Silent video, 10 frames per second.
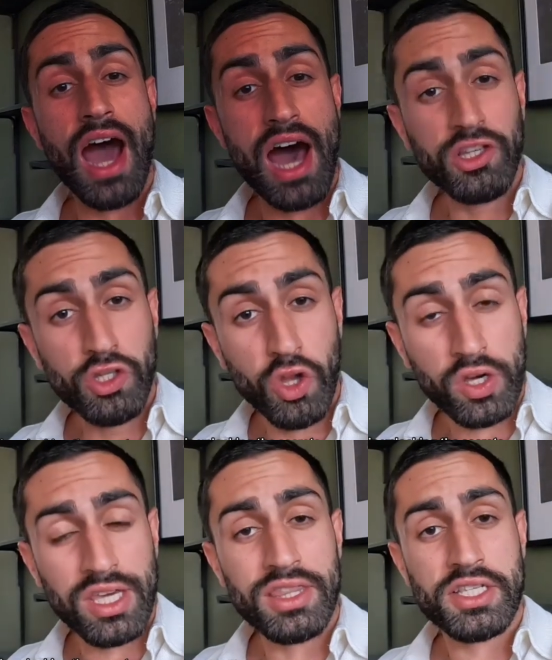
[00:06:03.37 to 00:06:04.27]

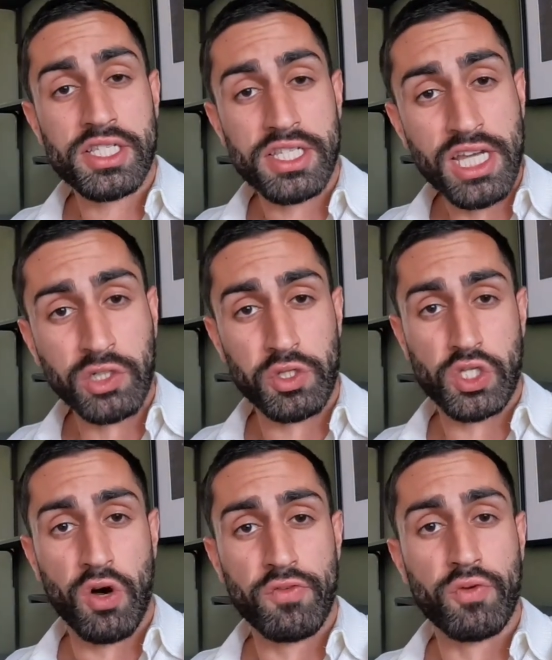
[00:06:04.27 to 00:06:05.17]
unlocking the
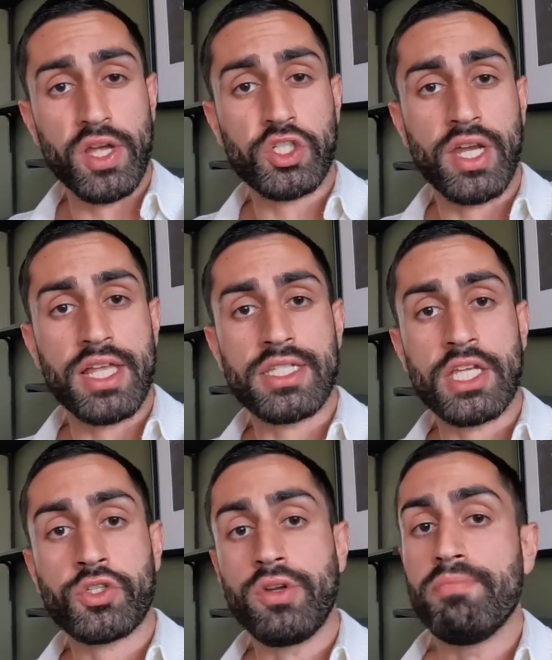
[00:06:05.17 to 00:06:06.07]
secrets of your ancient
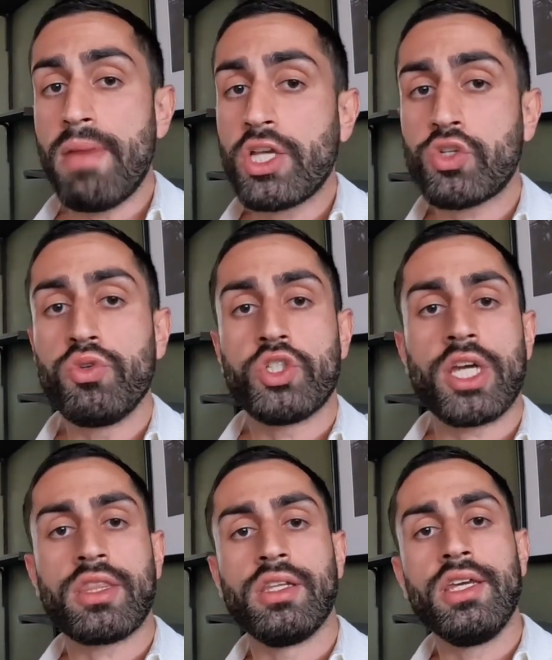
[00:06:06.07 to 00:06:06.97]
ancestry, make sure you
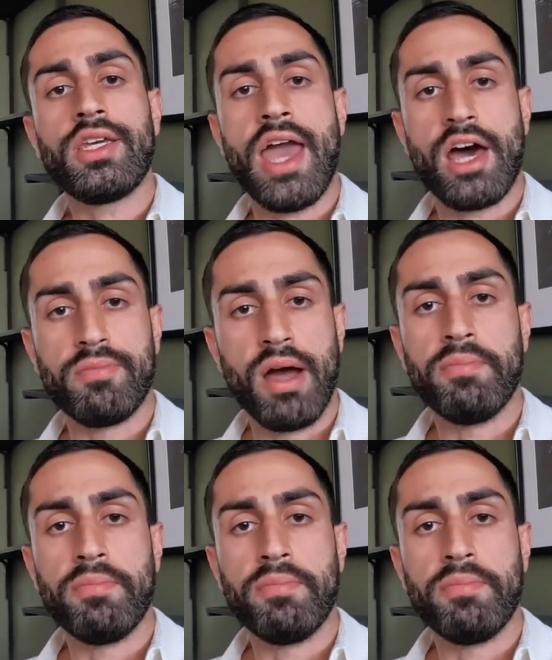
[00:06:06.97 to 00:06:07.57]
check the link out of my